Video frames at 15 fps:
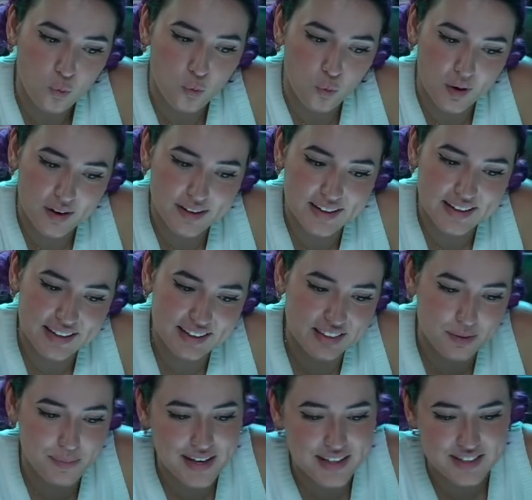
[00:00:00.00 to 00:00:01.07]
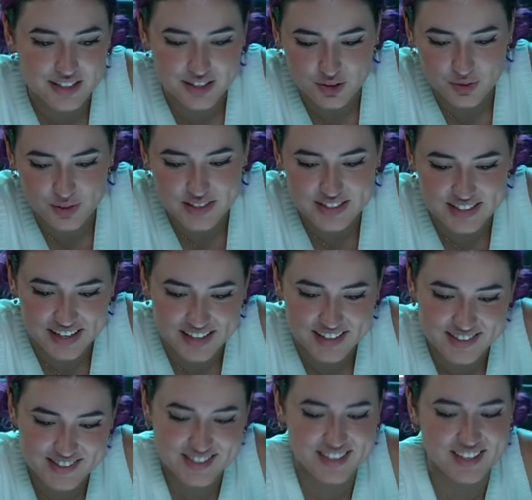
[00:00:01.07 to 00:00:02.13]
Where can I get them 863 stands?